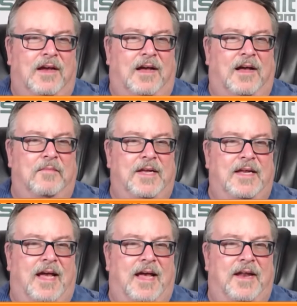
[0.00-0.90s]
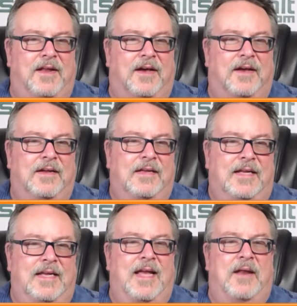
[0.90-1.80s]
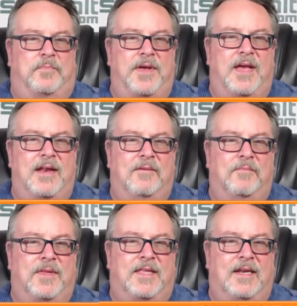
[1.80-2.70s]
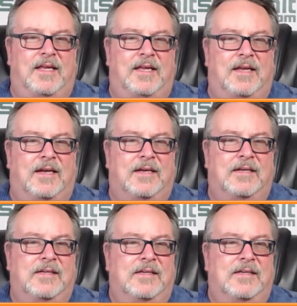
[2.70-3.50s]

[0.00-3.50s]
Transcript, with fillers: Um, he had uh, he had Pitt, but then he uh,